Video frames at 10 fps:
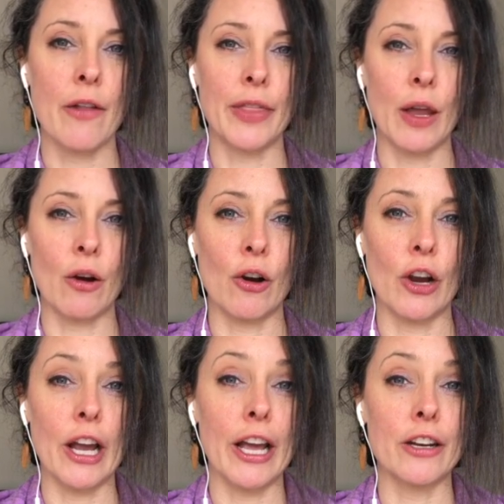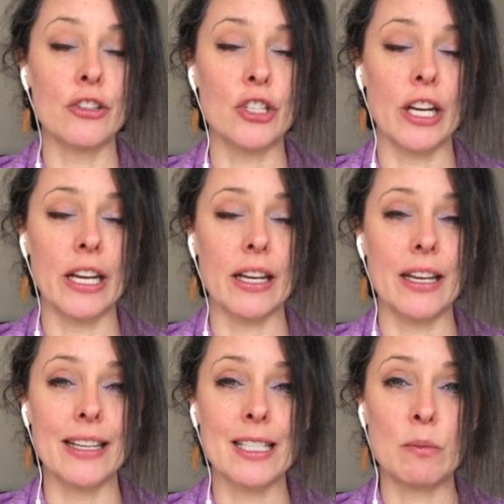there are energetic
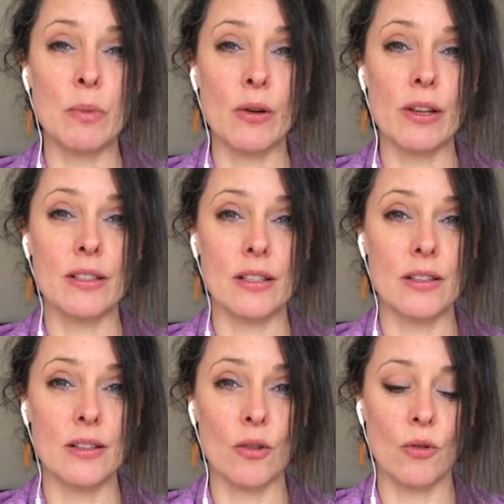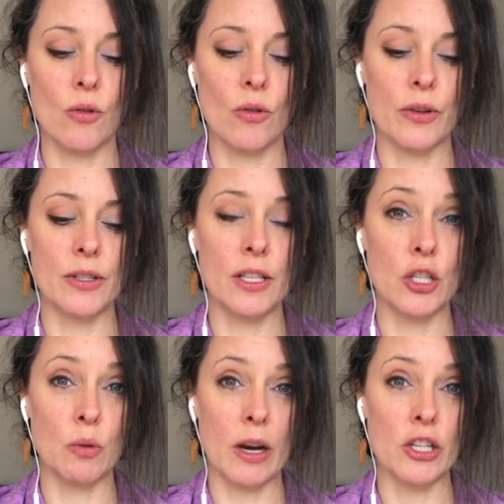experiences or
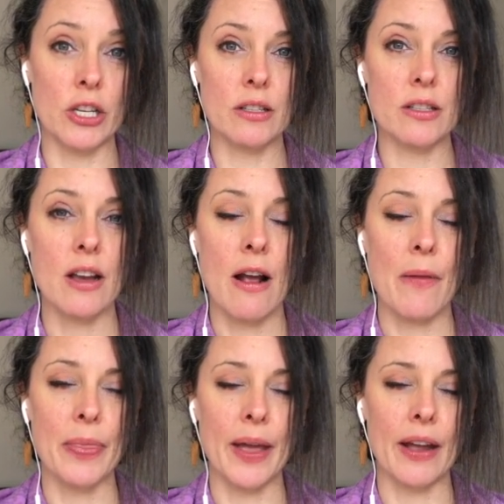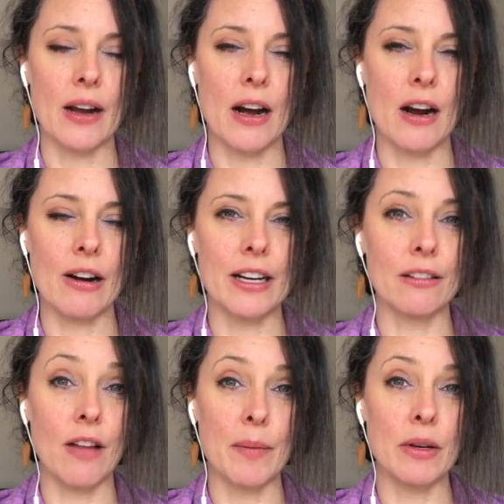situations that are in
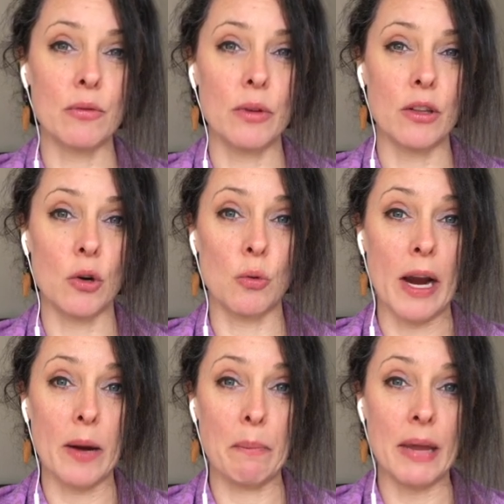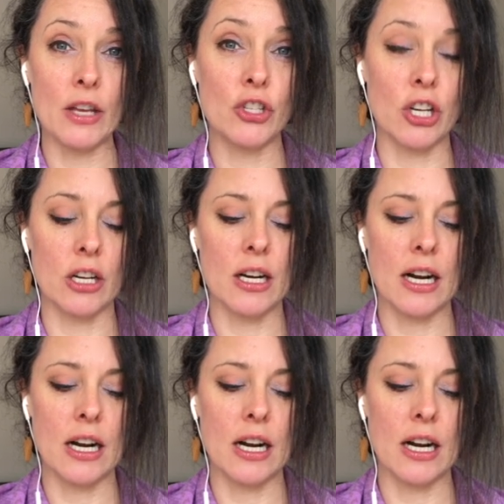alignment with a greater picture,